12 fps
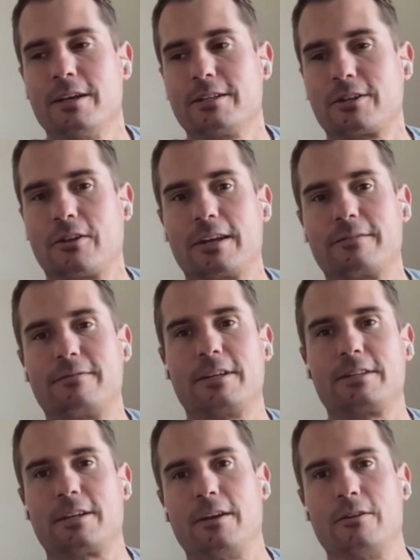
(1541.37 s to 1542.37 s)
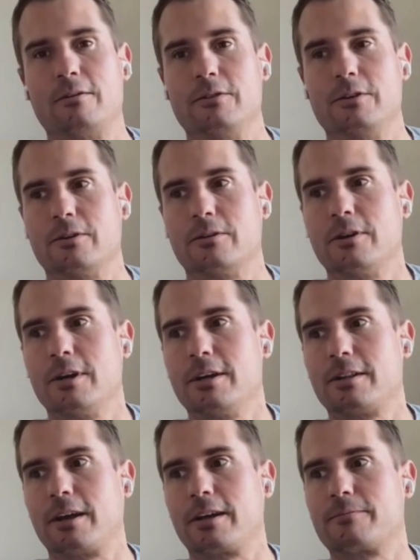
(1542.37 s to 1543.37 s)
Yeah. So like this interview,
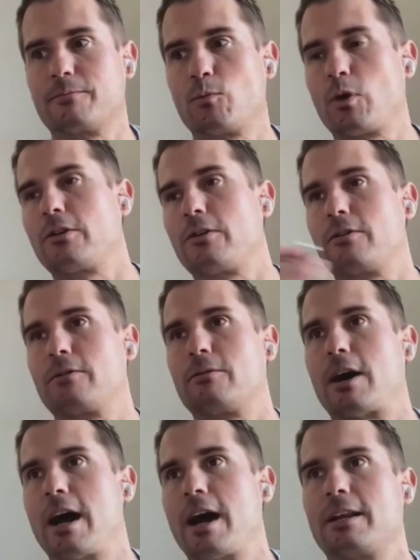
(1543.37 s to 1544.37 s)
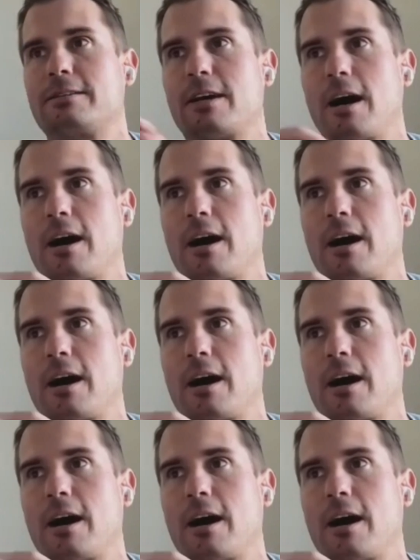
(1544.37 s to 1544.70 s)
like whether I